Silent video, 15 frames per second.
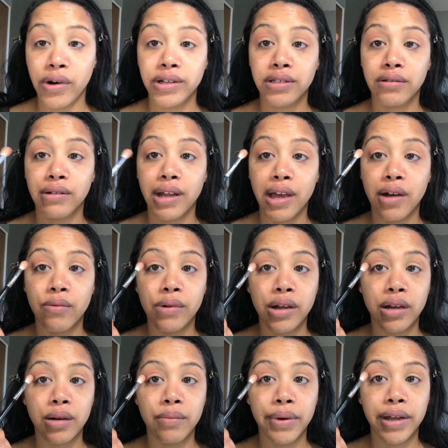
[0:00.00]
So now we're not
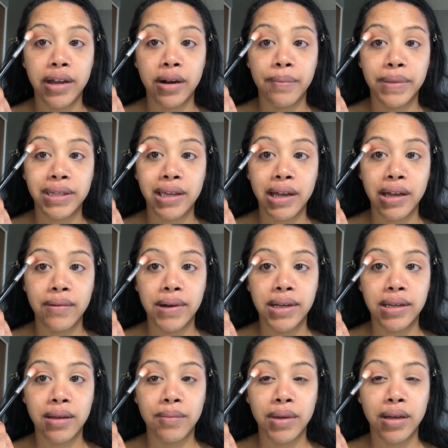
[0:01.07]
gonna bring it up as high, we're just
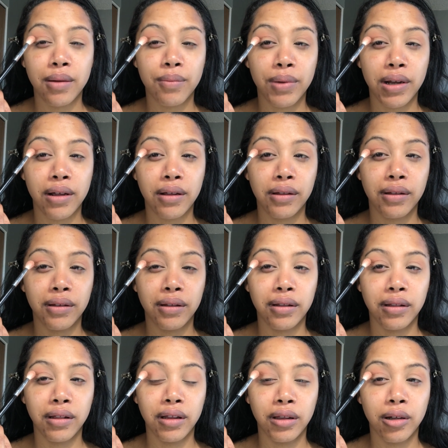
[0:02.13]
gonna bring
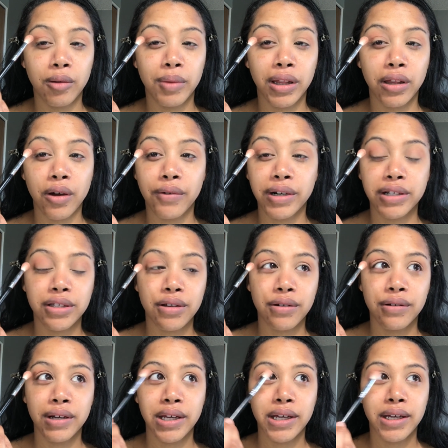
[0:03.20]
a little bit lower. So
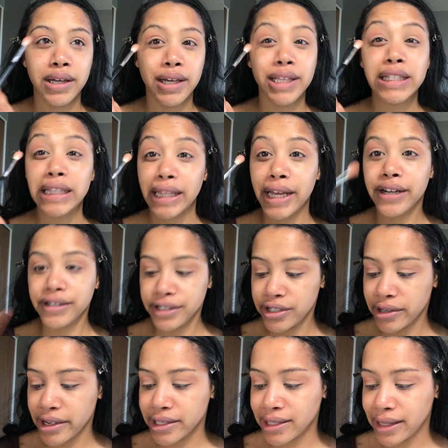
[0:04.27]
it's layers,
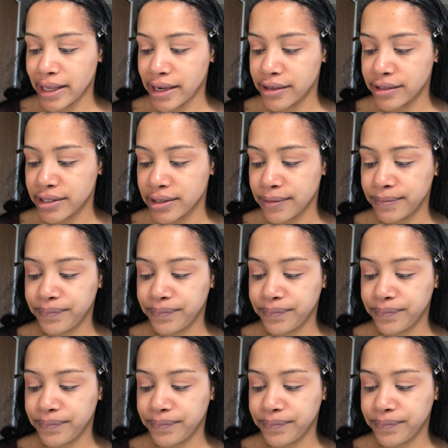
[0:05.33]
you guys, layers.